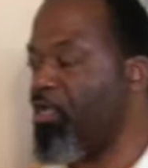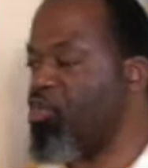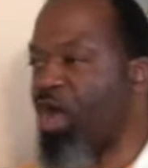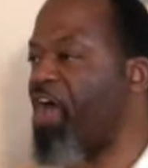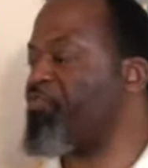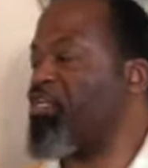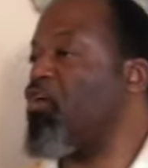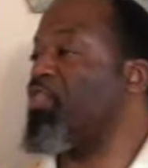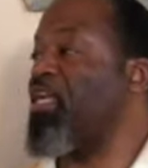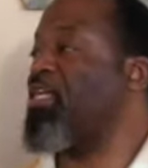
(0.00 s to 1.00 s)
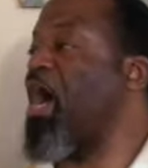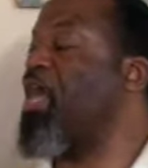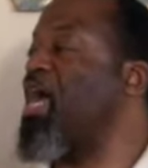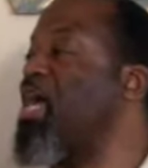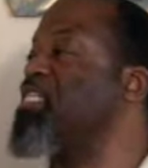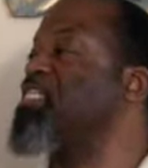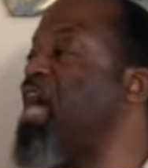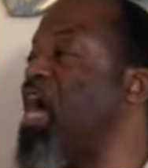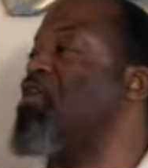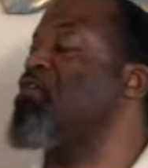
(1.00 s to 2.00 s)
You have to know that God has
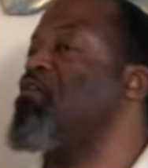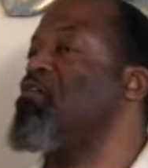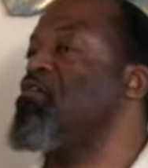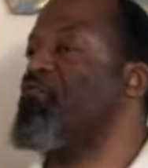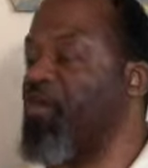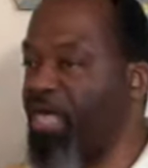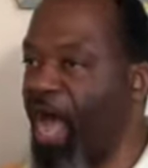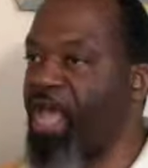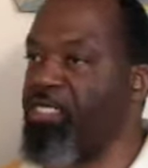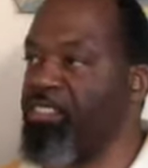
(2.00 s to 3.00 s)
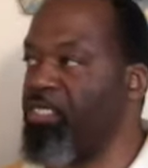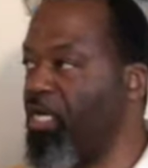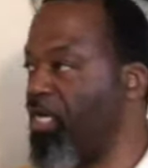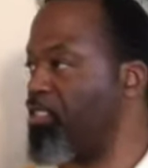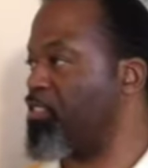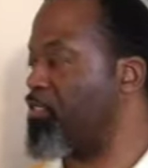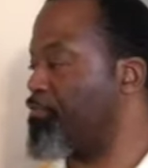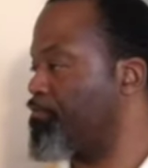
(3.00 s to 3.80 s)
not forgotten us.